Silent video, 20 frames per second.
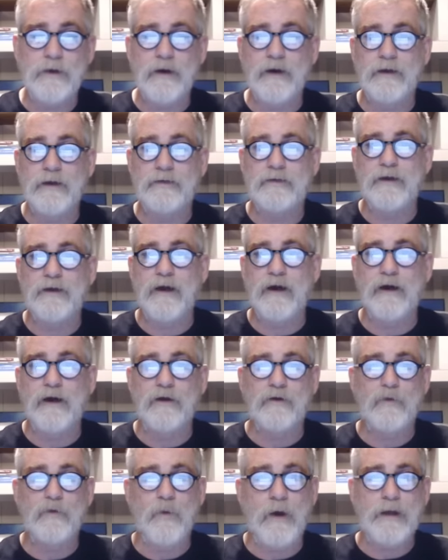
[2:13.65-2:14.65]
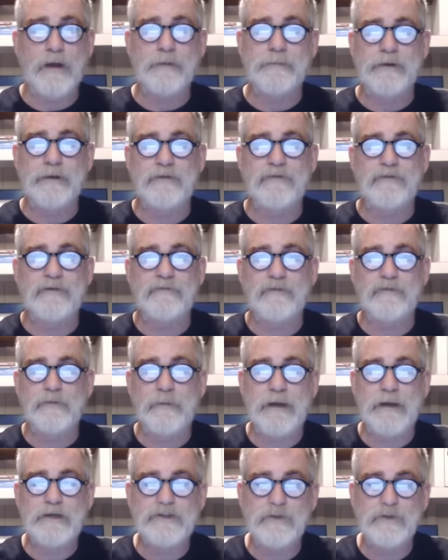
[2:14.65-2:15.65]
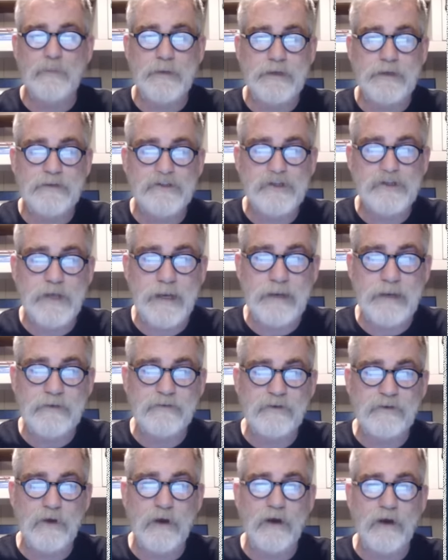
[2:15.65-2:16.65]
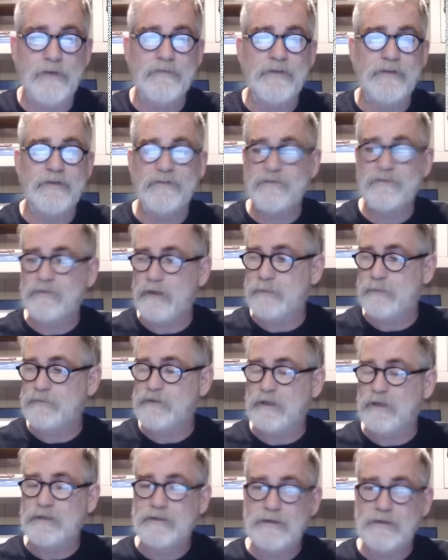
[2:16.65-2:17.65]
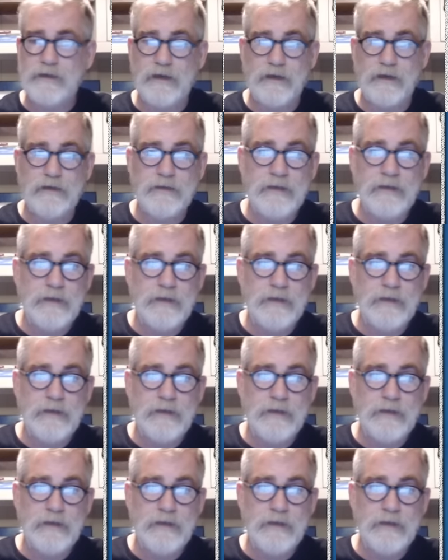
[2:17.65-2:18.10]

on uh, quite a bit of information we exchanged on this subject here.